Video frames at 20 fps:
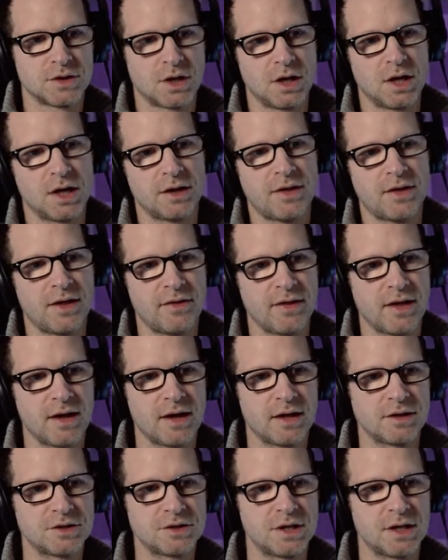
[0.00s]
So I like that
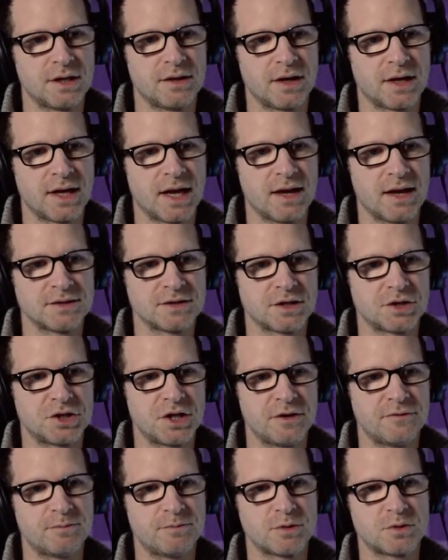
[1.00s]
there. Again, there's a
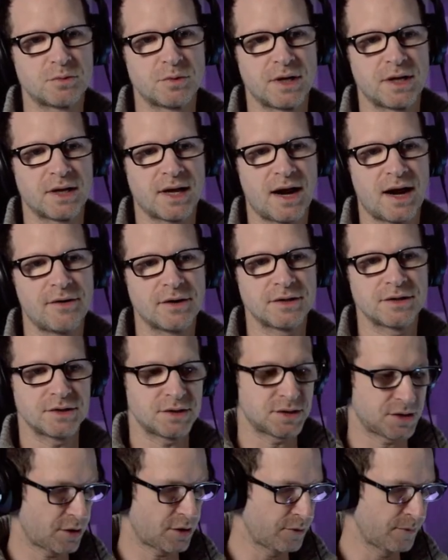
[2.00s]
shift between
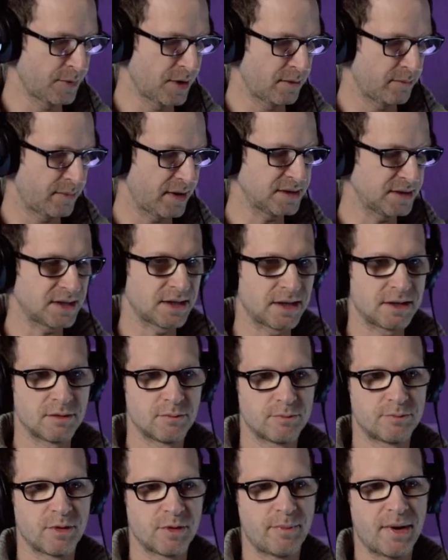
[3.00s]
characters. So basically
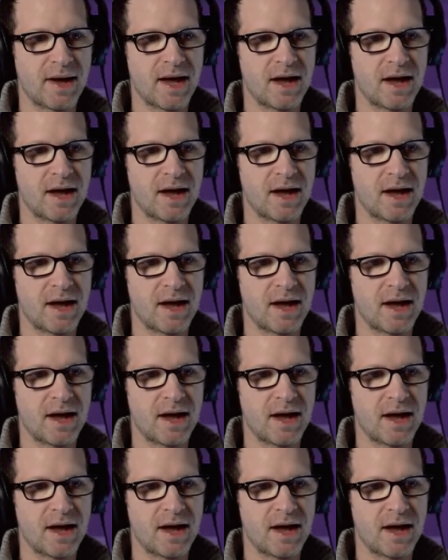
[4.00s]
the